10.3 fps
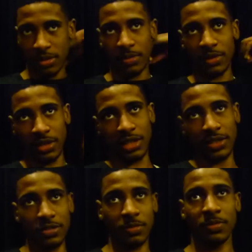I think
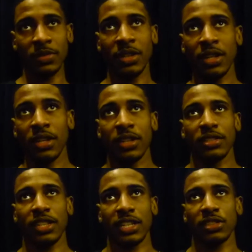that's from
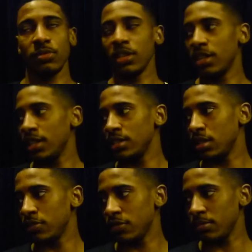taking so many days
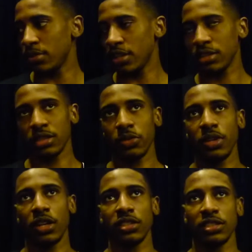off from break, so
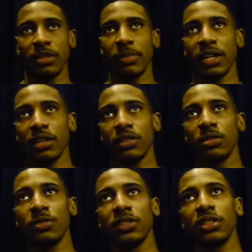we all just getting back in the
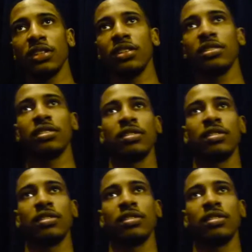groove of things.